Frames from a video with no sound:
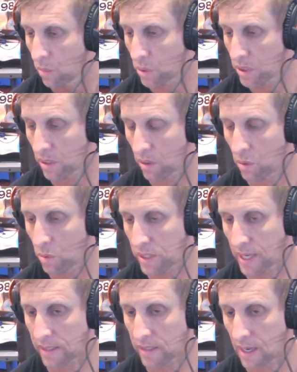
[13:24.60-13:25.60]
Who was
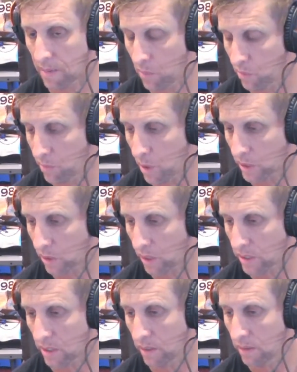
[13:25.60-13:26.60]
that with Mike
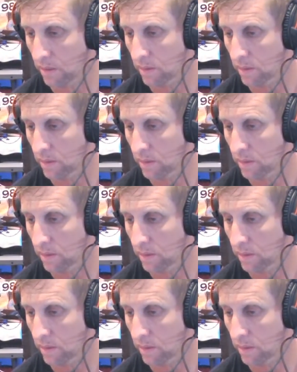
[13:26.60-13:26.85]
Tyson?